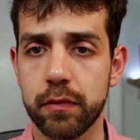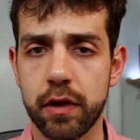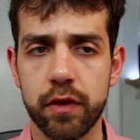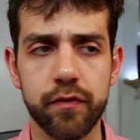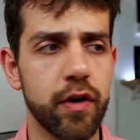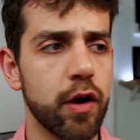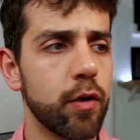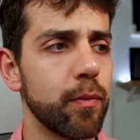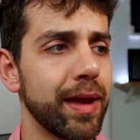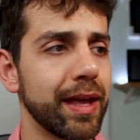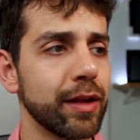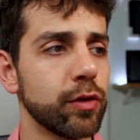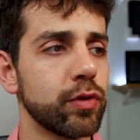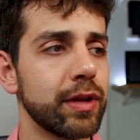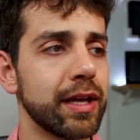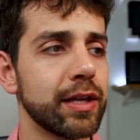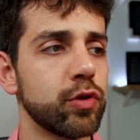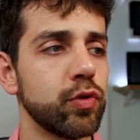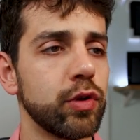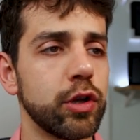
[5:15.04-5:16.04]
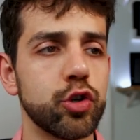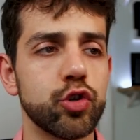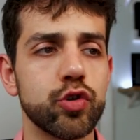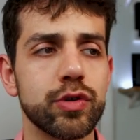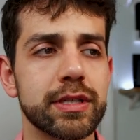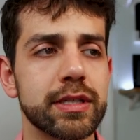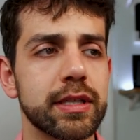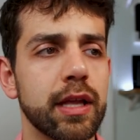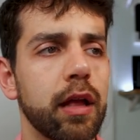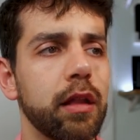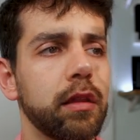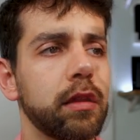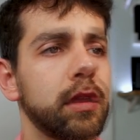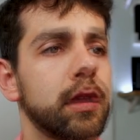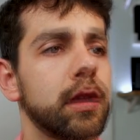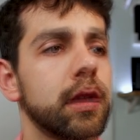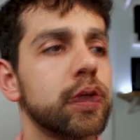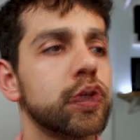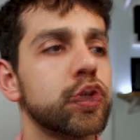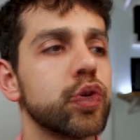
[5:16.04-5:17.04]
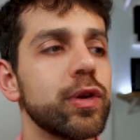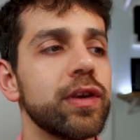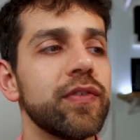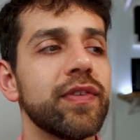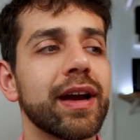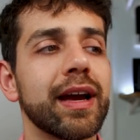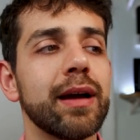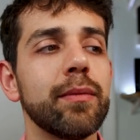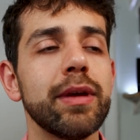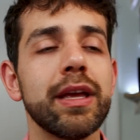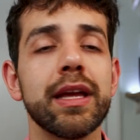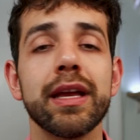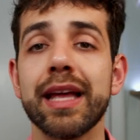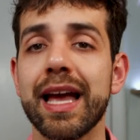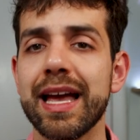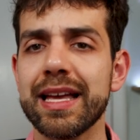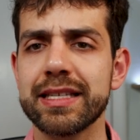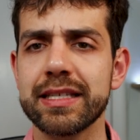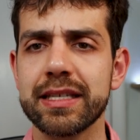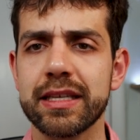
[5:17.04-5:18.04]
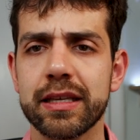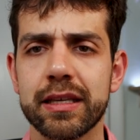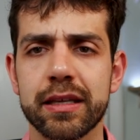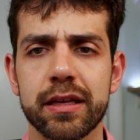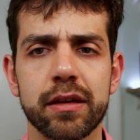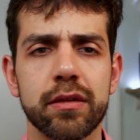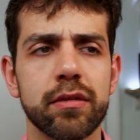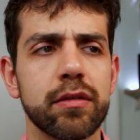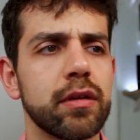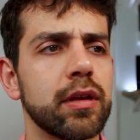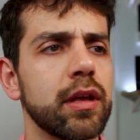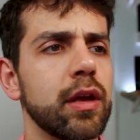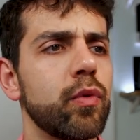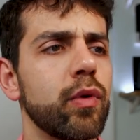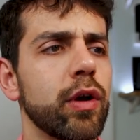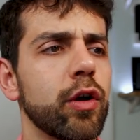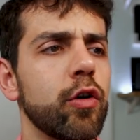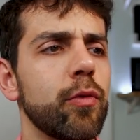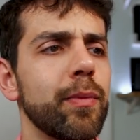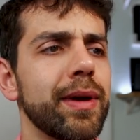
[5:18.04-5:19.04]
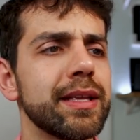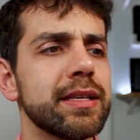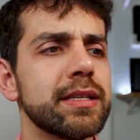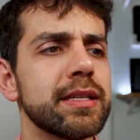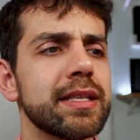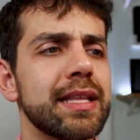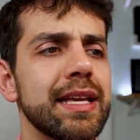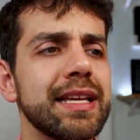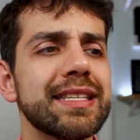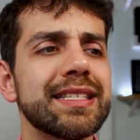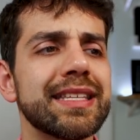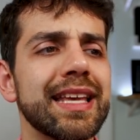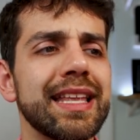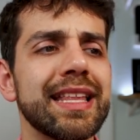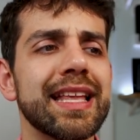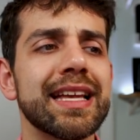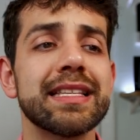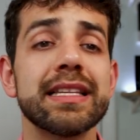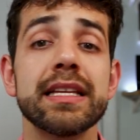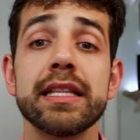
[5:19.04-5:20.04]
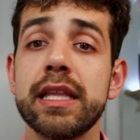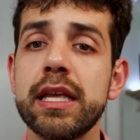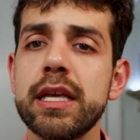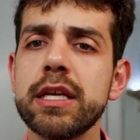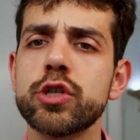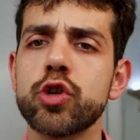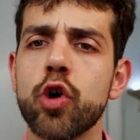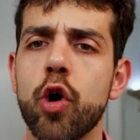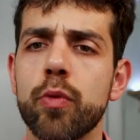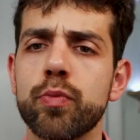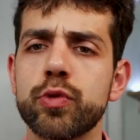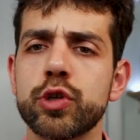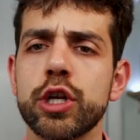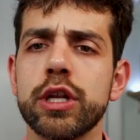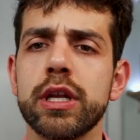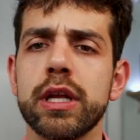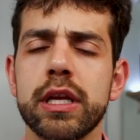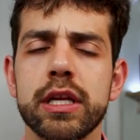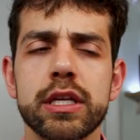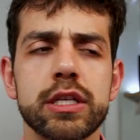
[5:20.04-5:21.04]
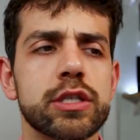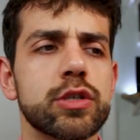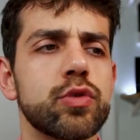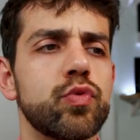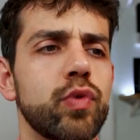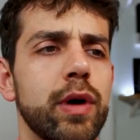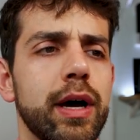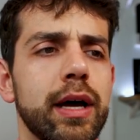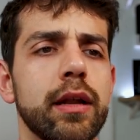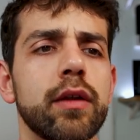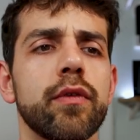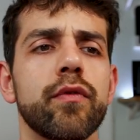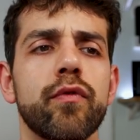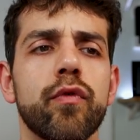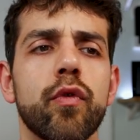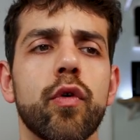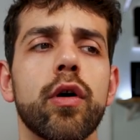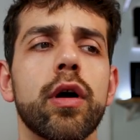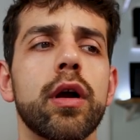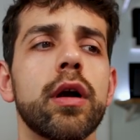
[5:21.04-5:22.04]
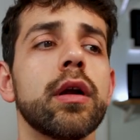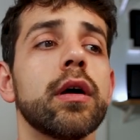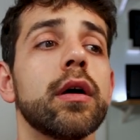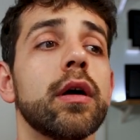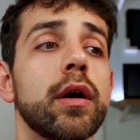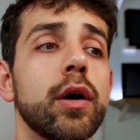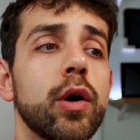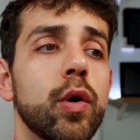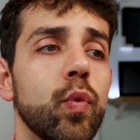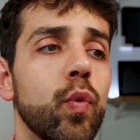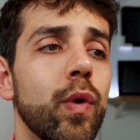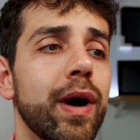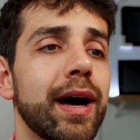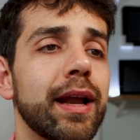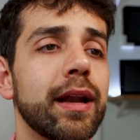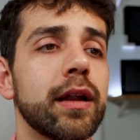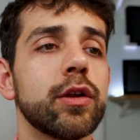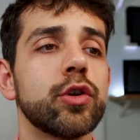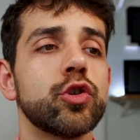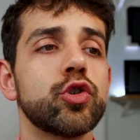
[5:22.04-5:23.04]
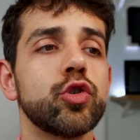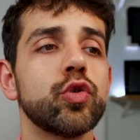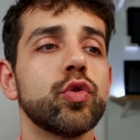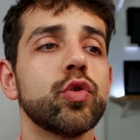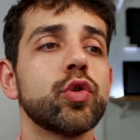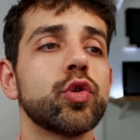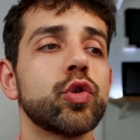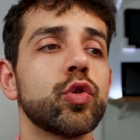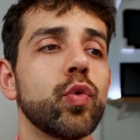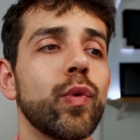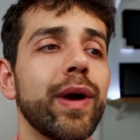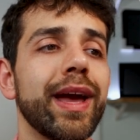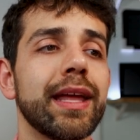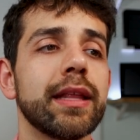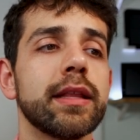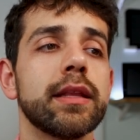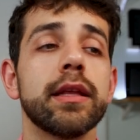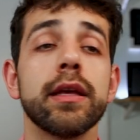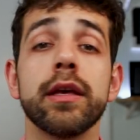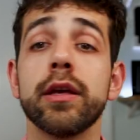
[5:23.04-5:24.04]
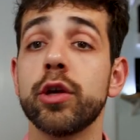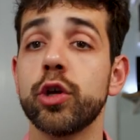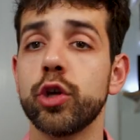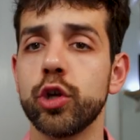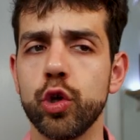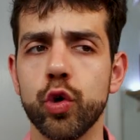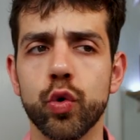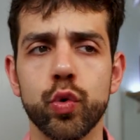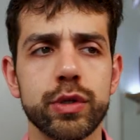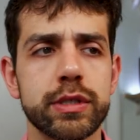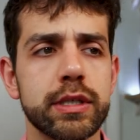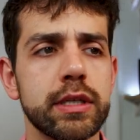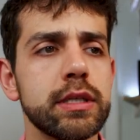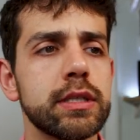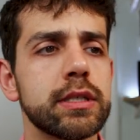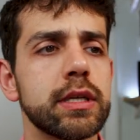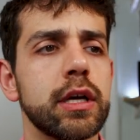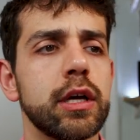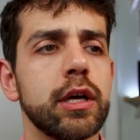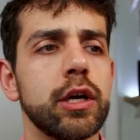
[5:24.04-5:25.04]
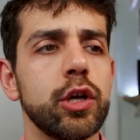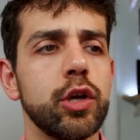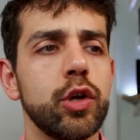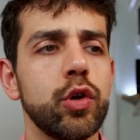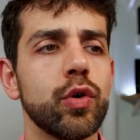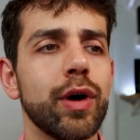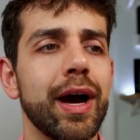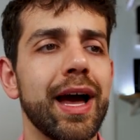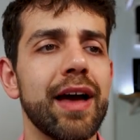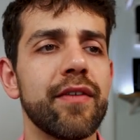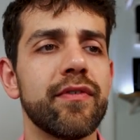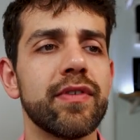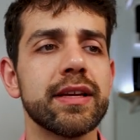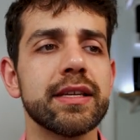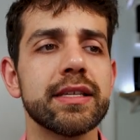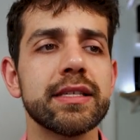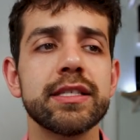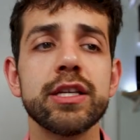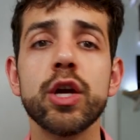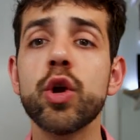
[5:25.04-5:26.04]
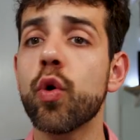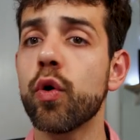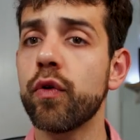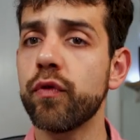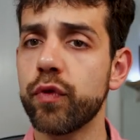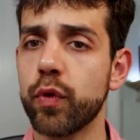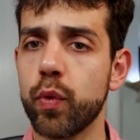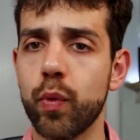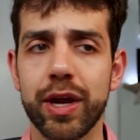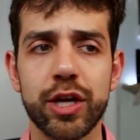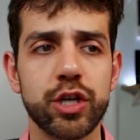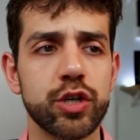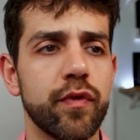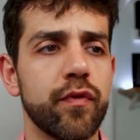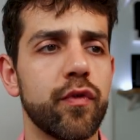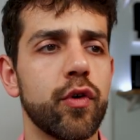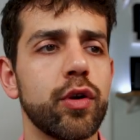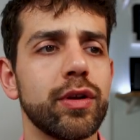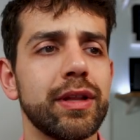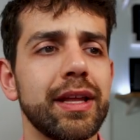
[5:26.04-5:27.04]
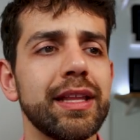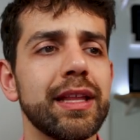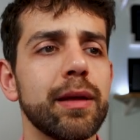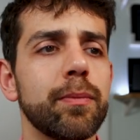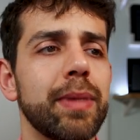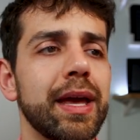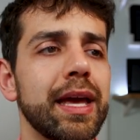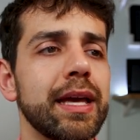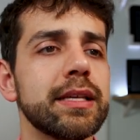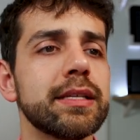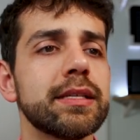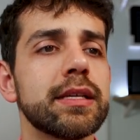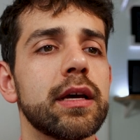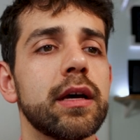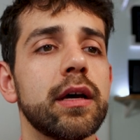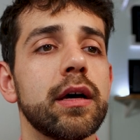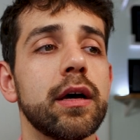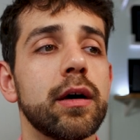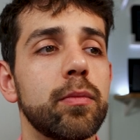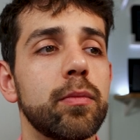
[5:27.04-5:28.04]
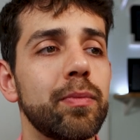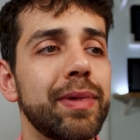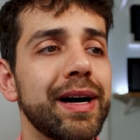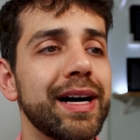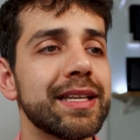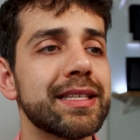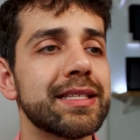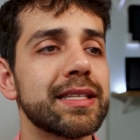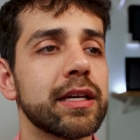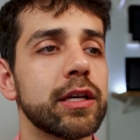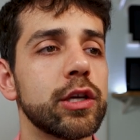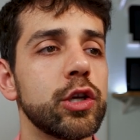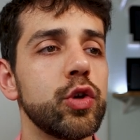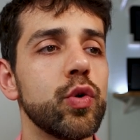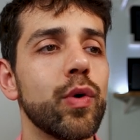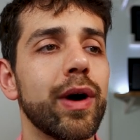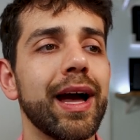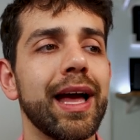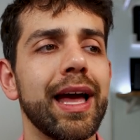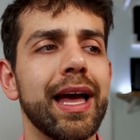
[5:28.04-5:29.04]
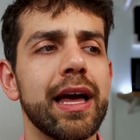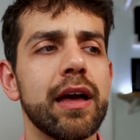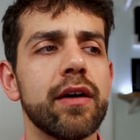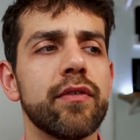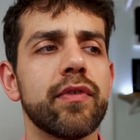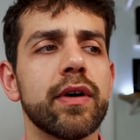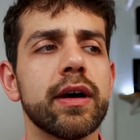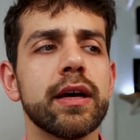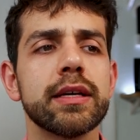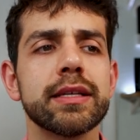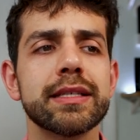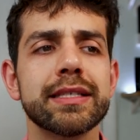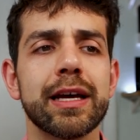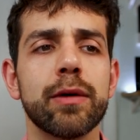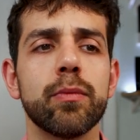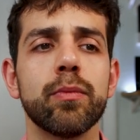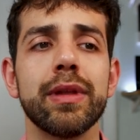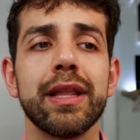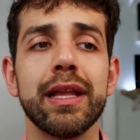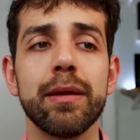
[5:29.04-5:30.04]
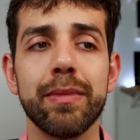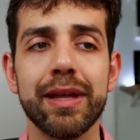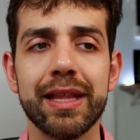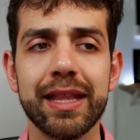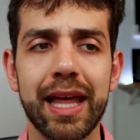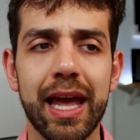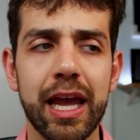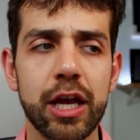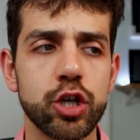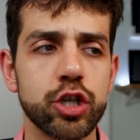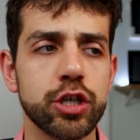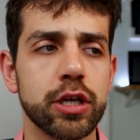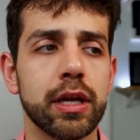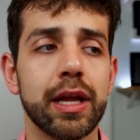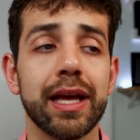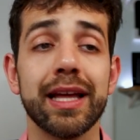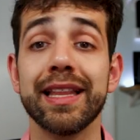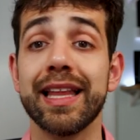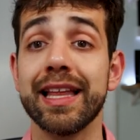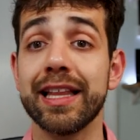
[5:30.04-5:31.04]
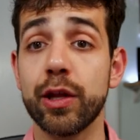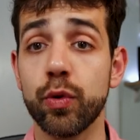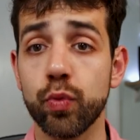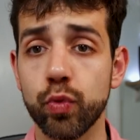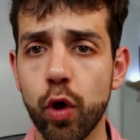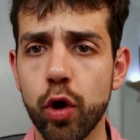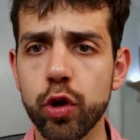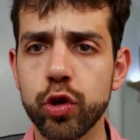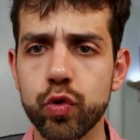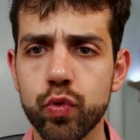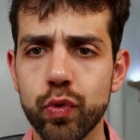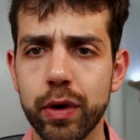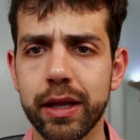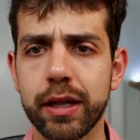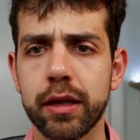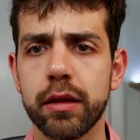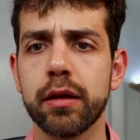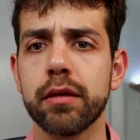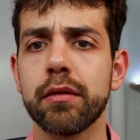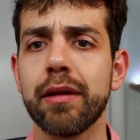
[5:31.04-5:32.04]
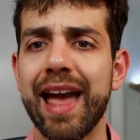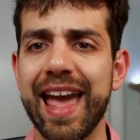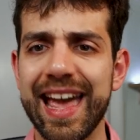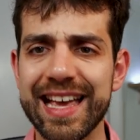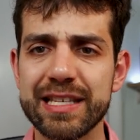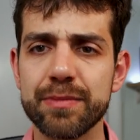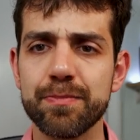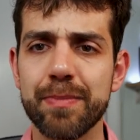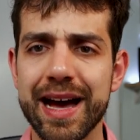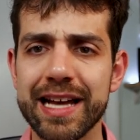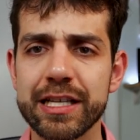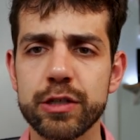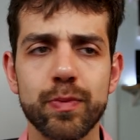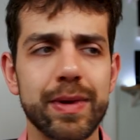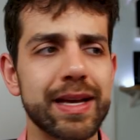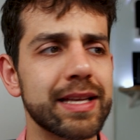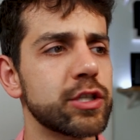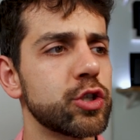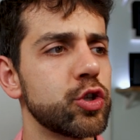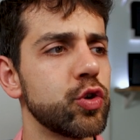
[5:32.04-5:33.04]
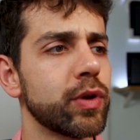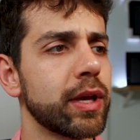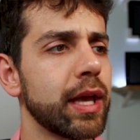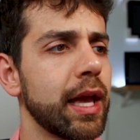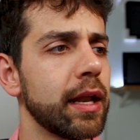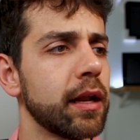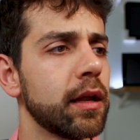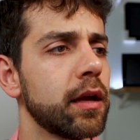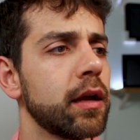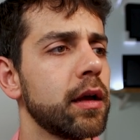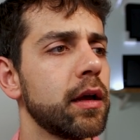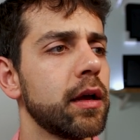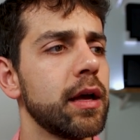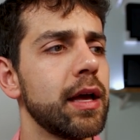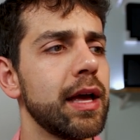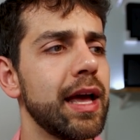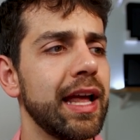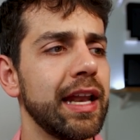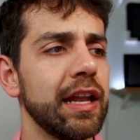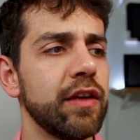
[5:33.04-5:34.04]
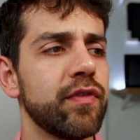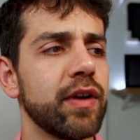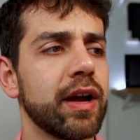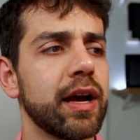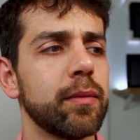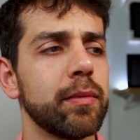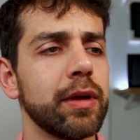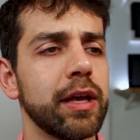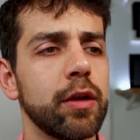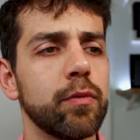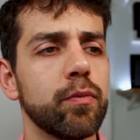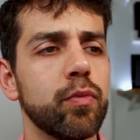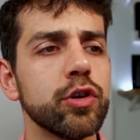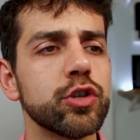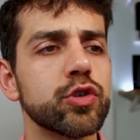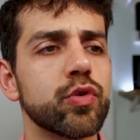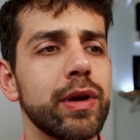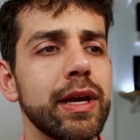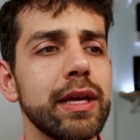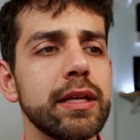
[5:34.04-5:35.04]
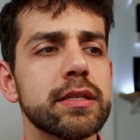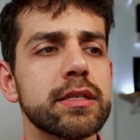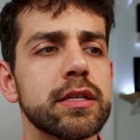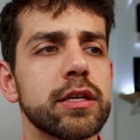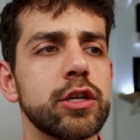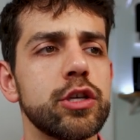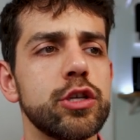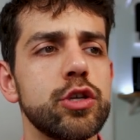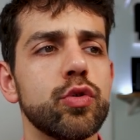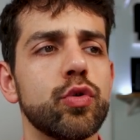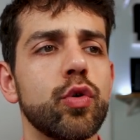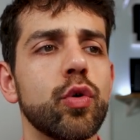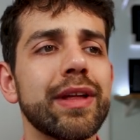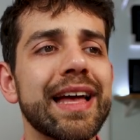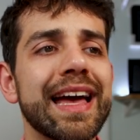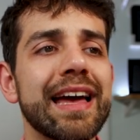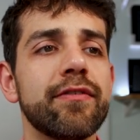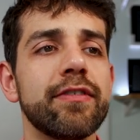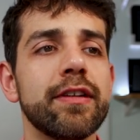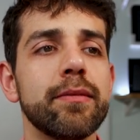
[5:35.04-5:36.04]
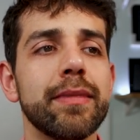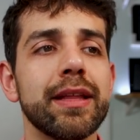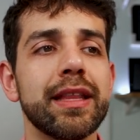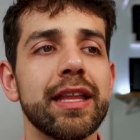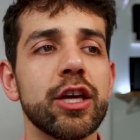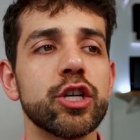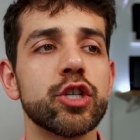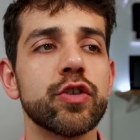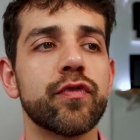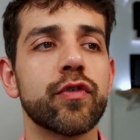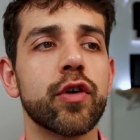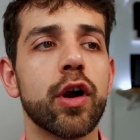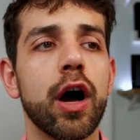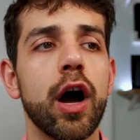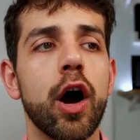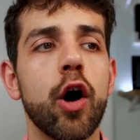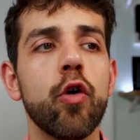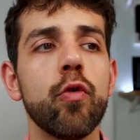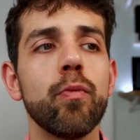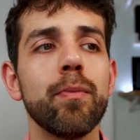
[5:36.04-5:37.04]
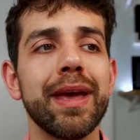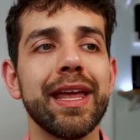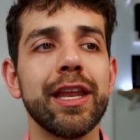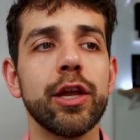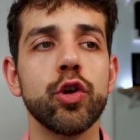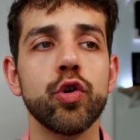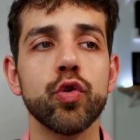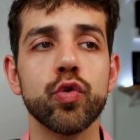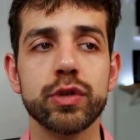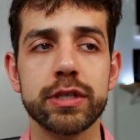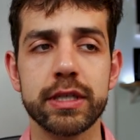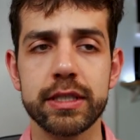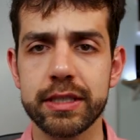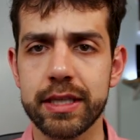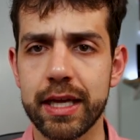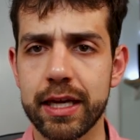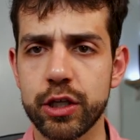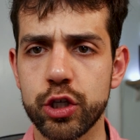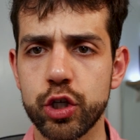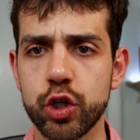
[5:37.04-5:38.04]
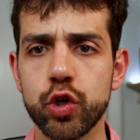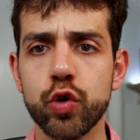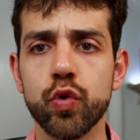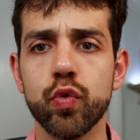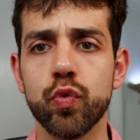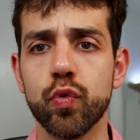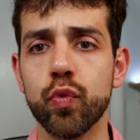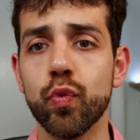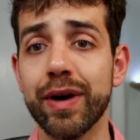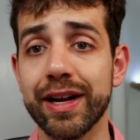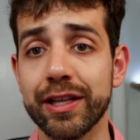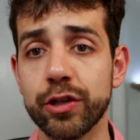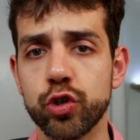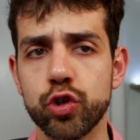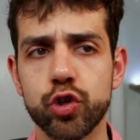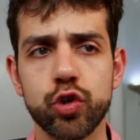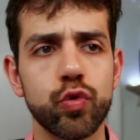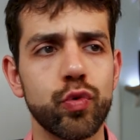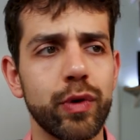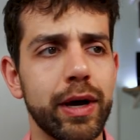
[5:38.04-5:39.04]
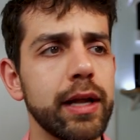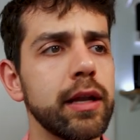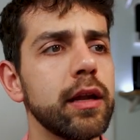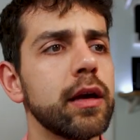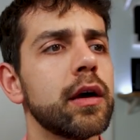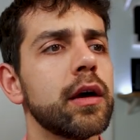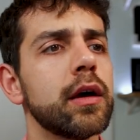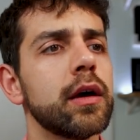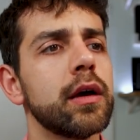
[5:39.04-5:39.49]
environmental that you need to install. So if I come here SQLRecommends, they say that this option is run for 1 to 20 users. You have zero configuration for a database, but you have some limitation and that will not run as much as you can. And if you come here in PostgreSQL, you don't have limitation for how many users that you want to run,